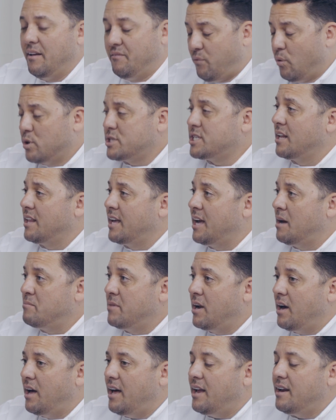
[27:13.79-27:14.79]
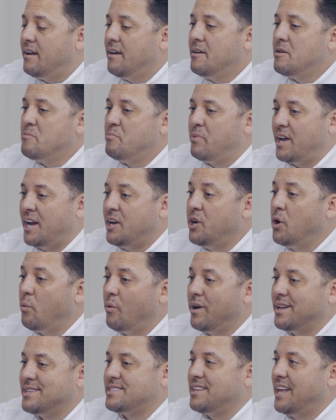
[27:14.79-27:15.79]
Fortunately, I'm not, but I know
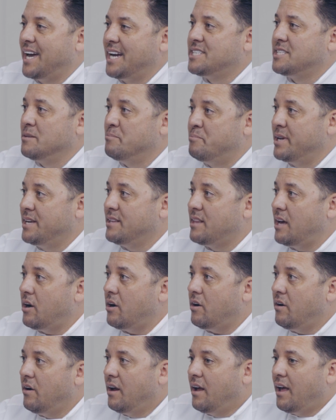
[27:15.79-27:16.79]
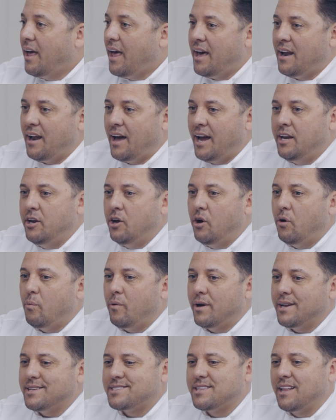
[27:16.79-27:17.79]
what it's like to be there. And I know
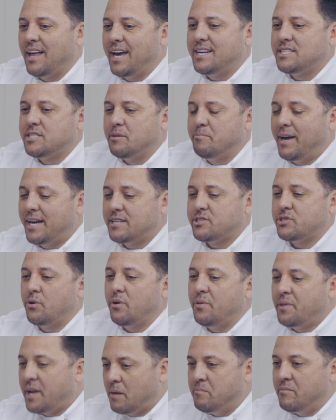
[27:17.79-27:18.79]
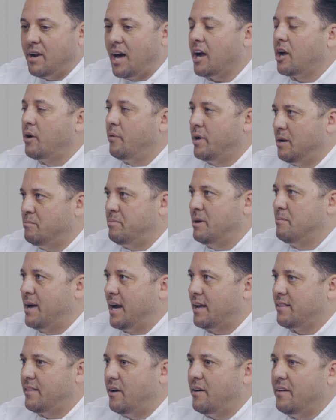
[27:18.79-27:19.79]
what it's like to make certain that I'm not going to be
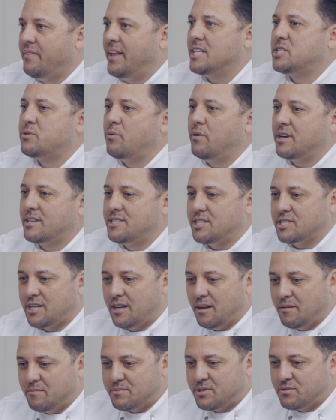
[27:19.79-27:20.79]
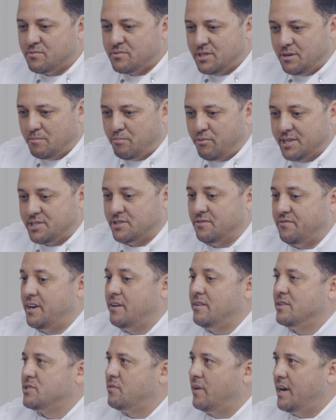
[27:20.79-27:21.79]
back there. And that's where it just comes to
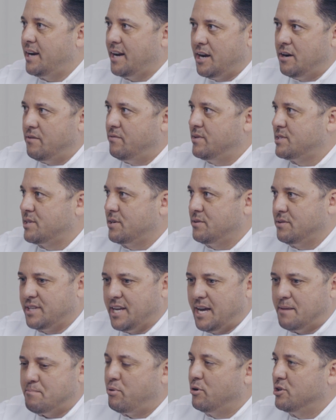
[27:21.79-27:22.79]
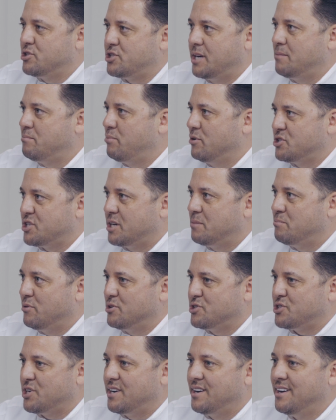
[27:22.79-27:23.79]
perseverance, right? Every single day, pushing.
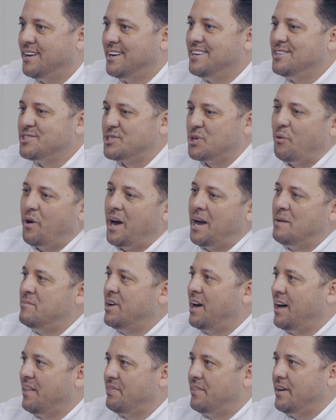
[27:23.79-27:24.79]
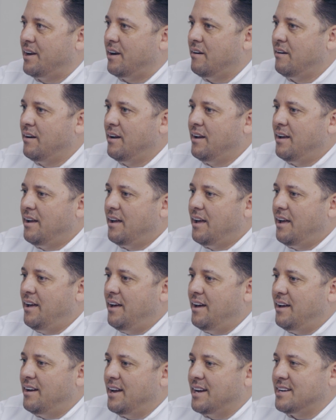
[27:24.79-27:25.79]
So I'm not there.
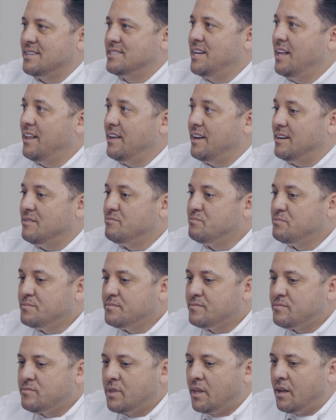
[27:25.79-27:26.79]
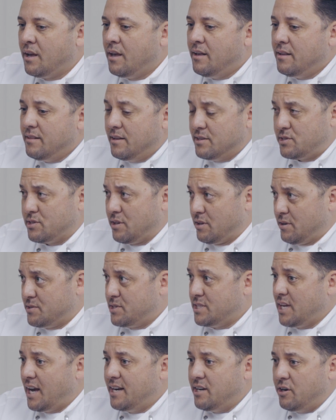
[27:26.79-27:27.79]
And I can tell you, this is a little
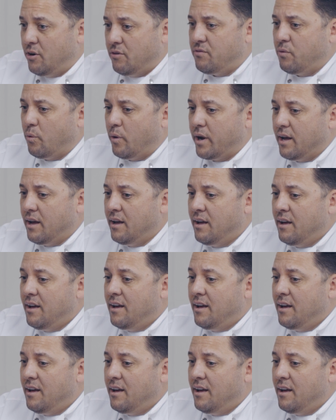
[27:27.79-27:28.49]
side note for you.